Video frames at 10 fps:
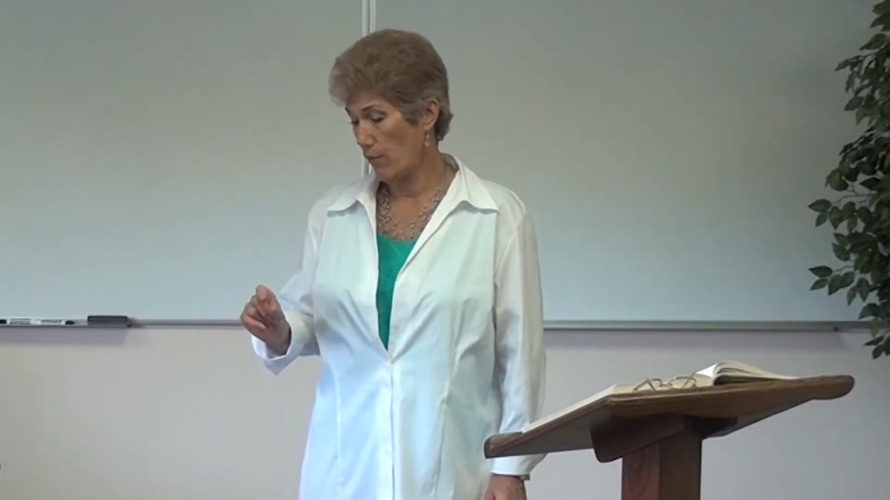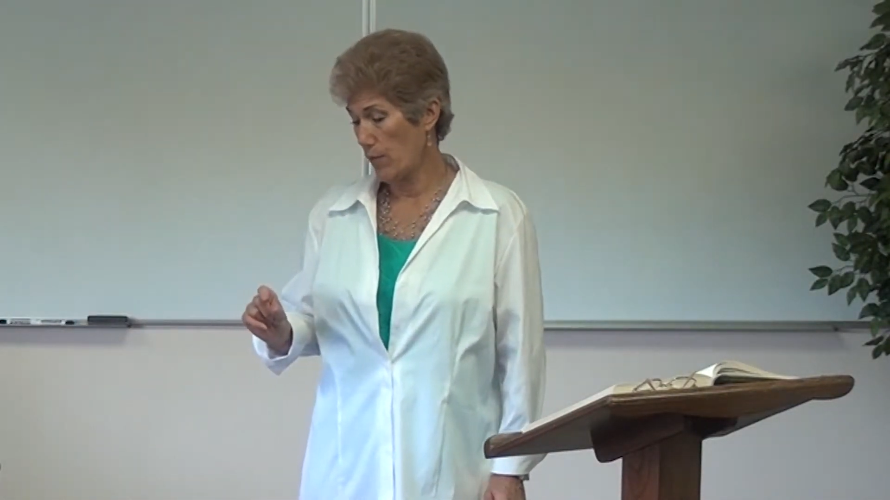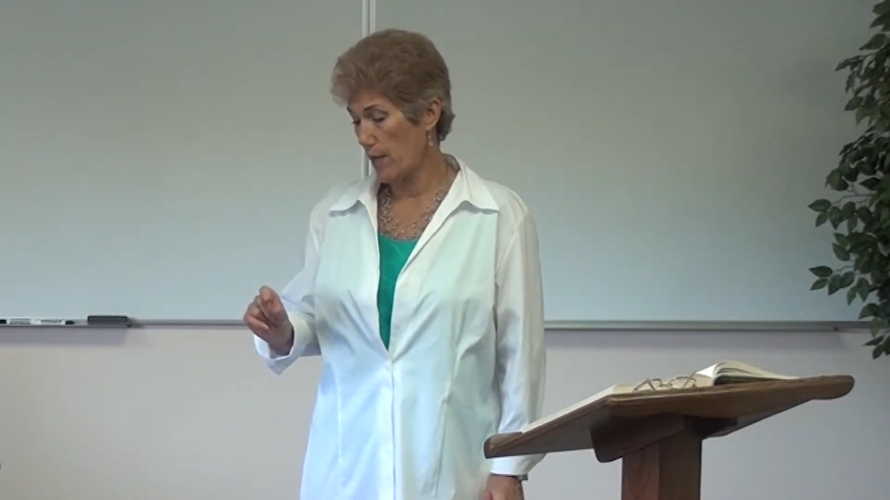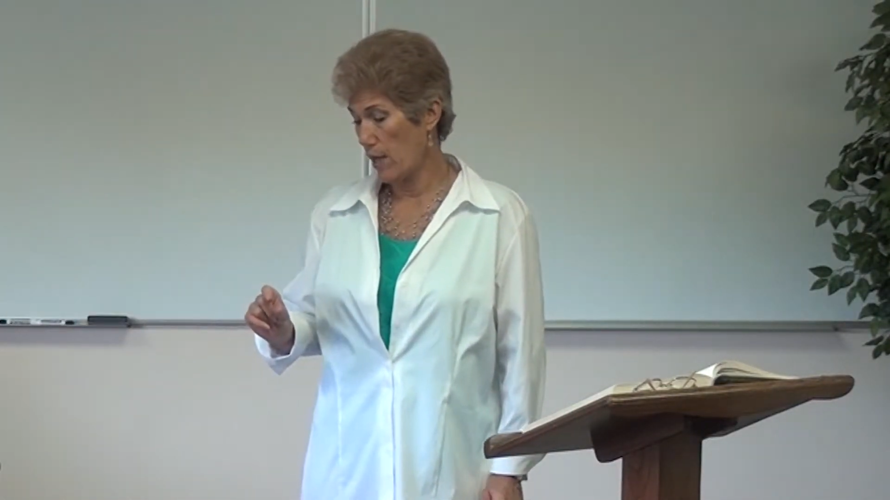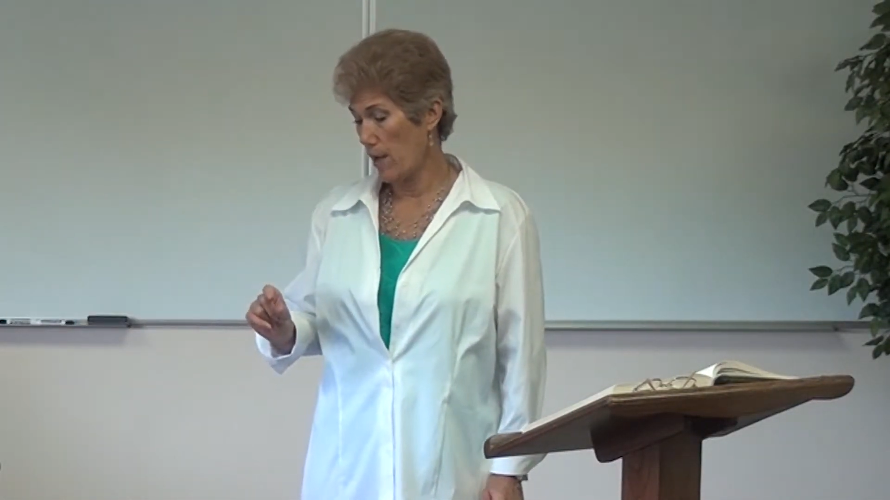If
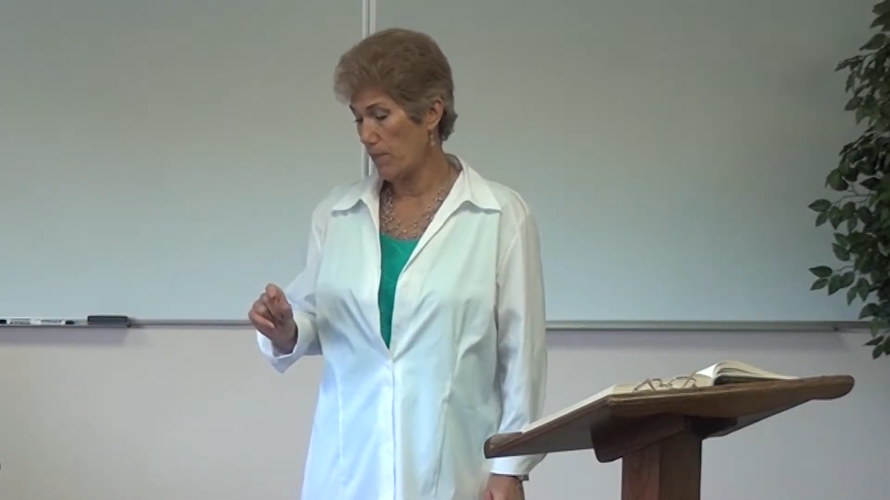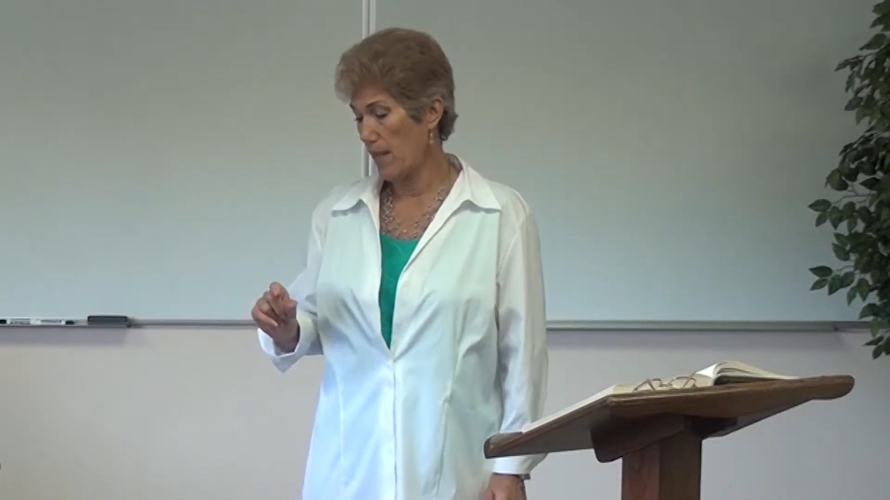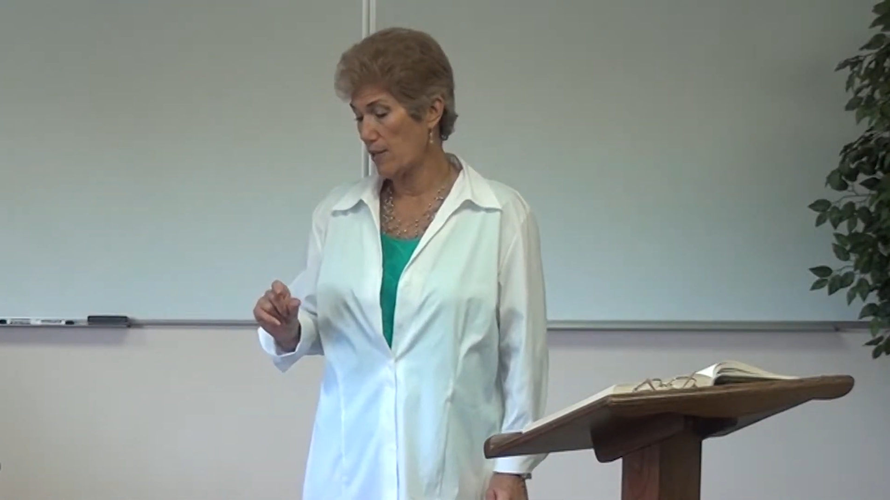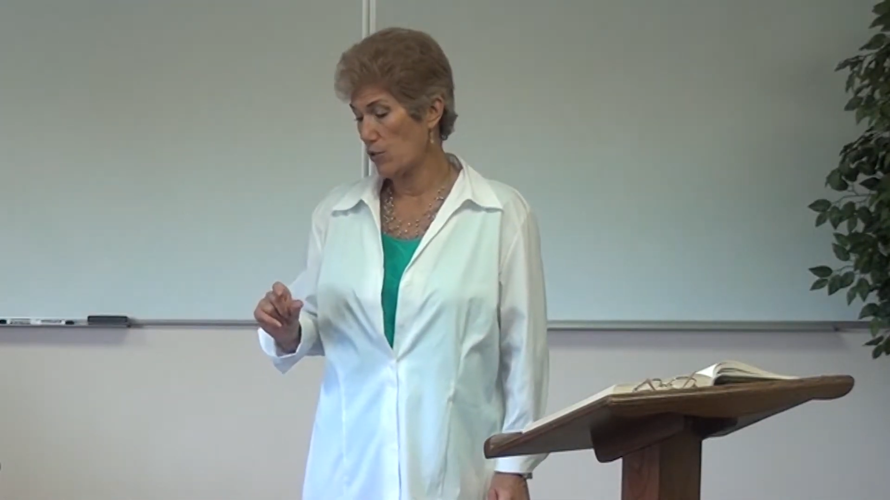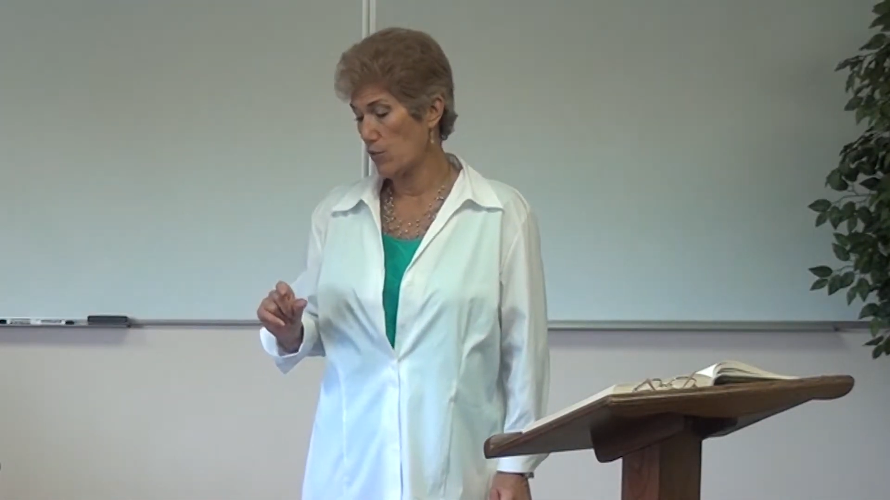we up
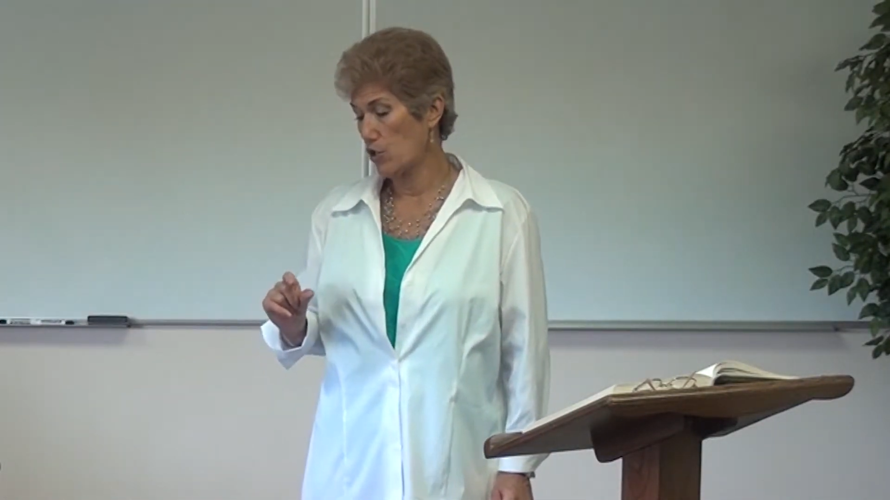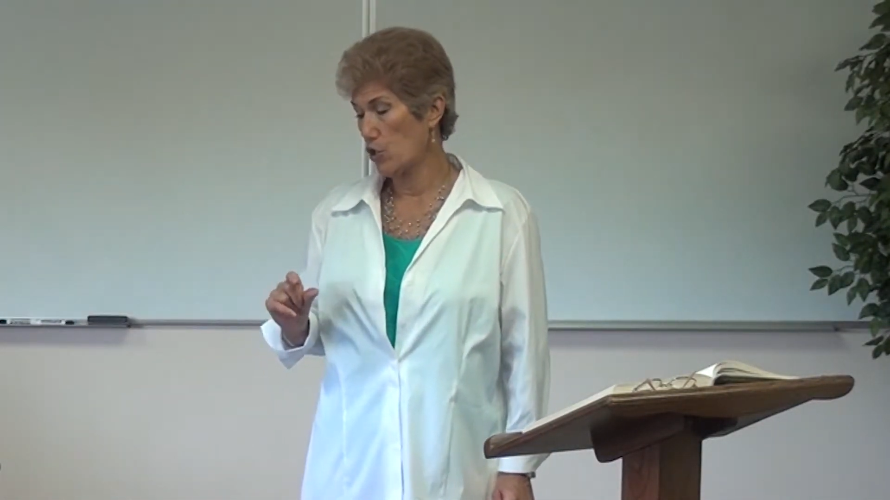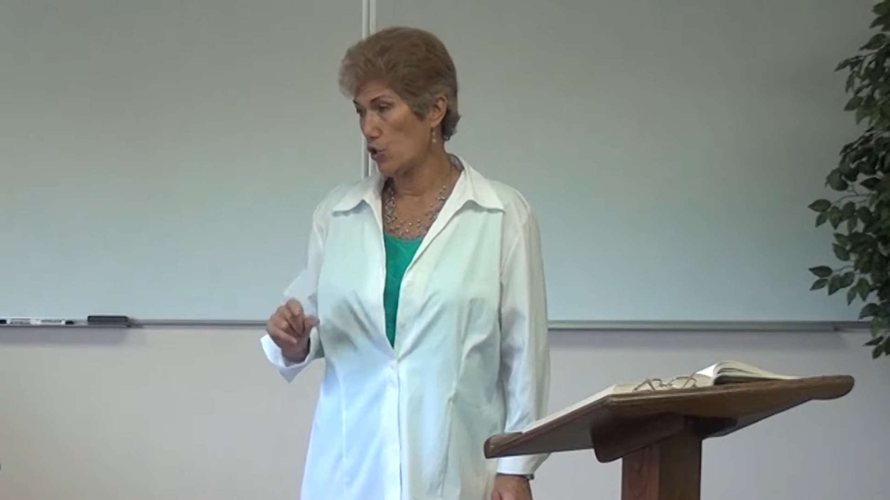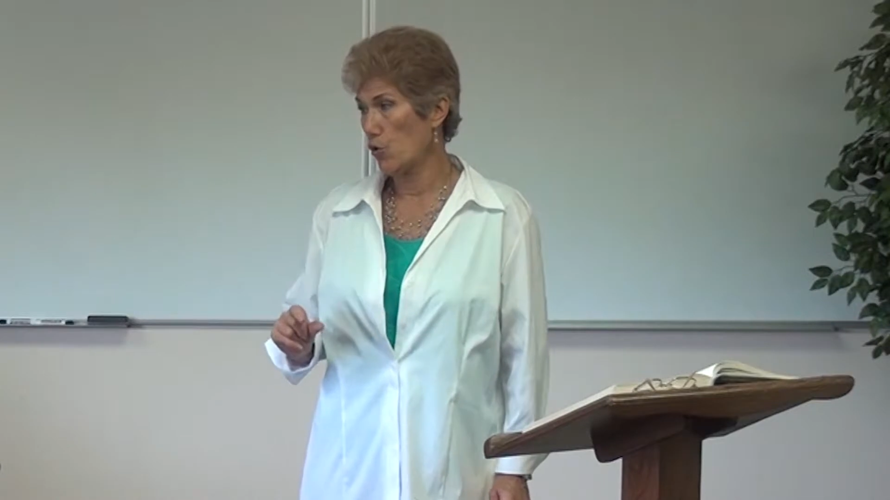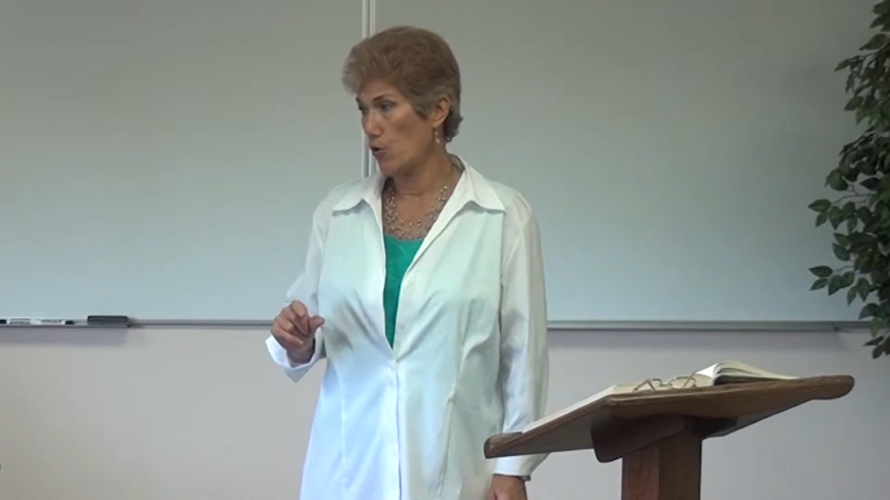that to a
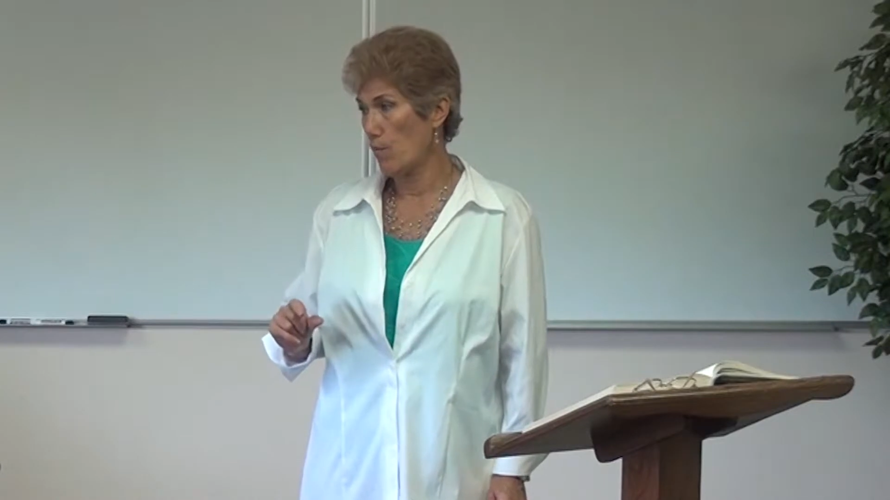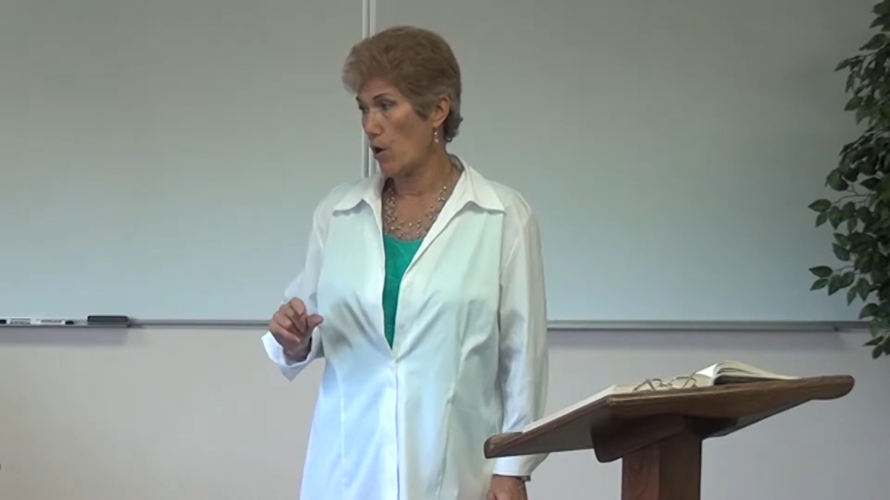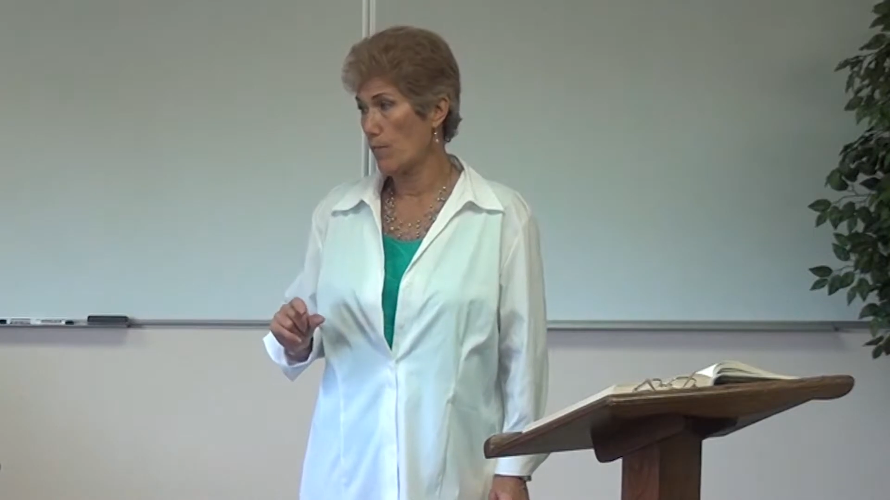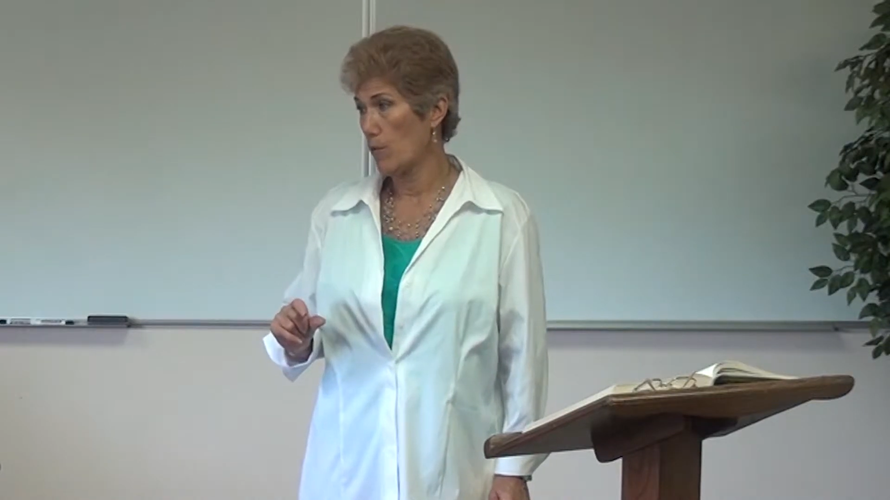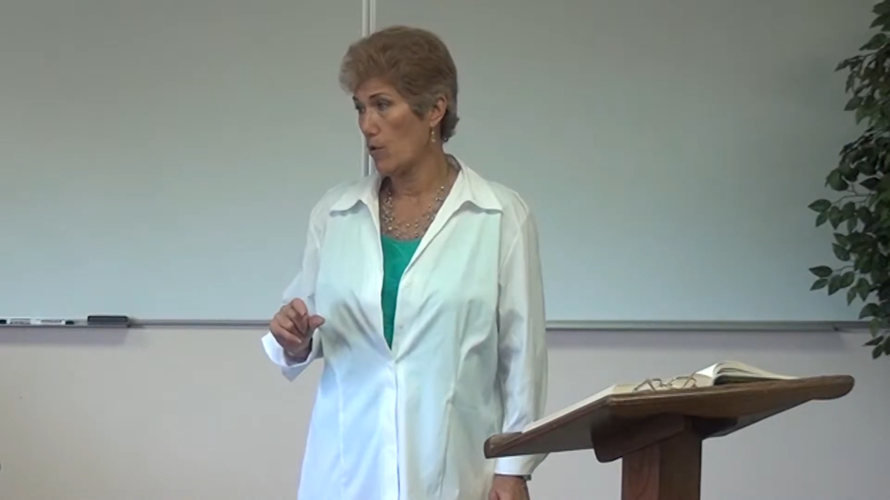shooter
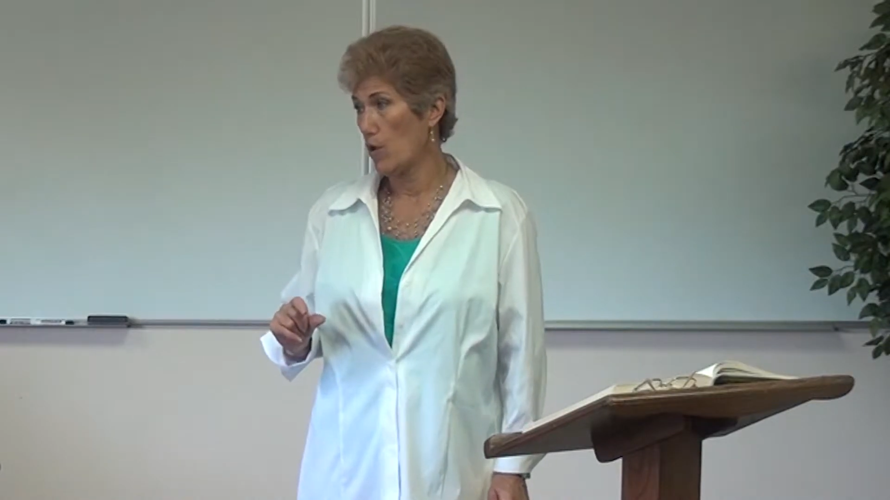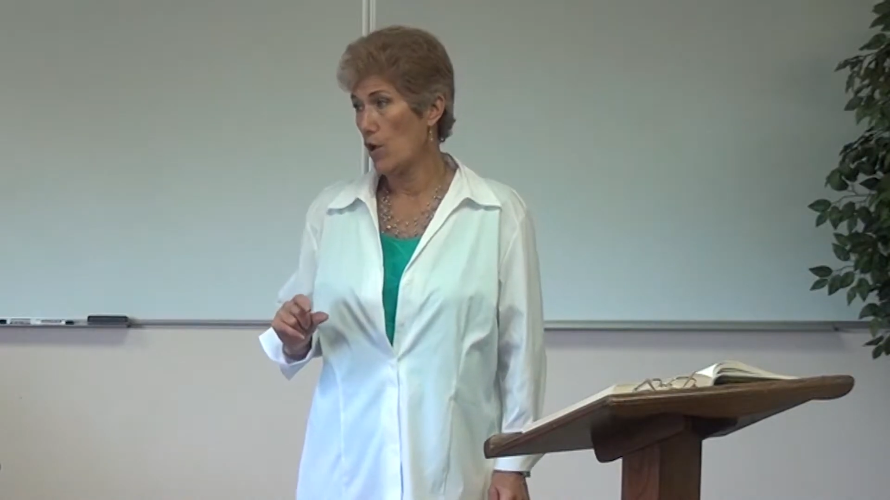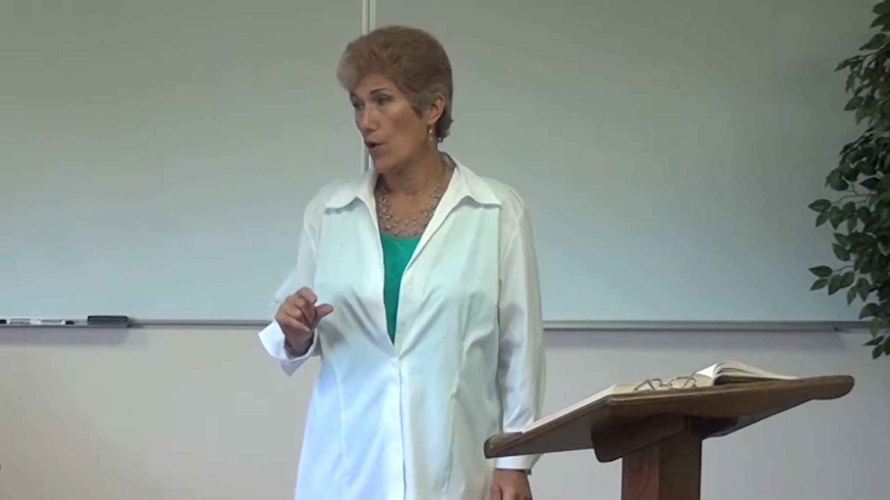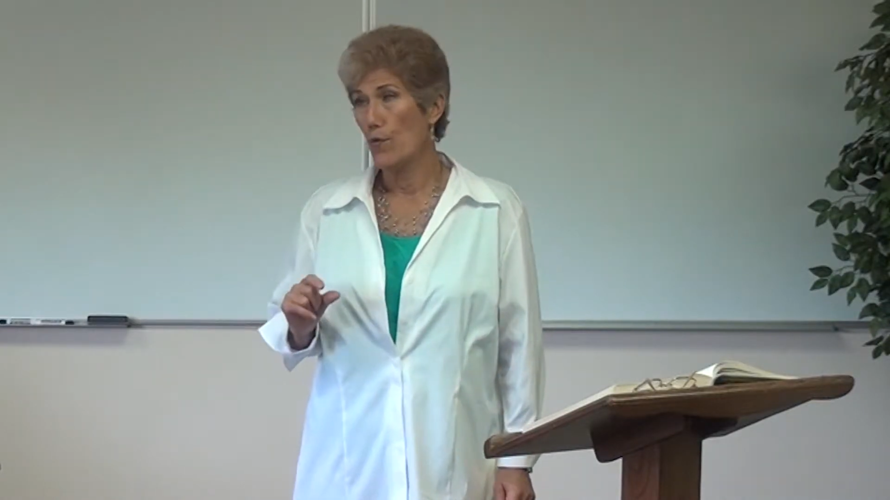marble,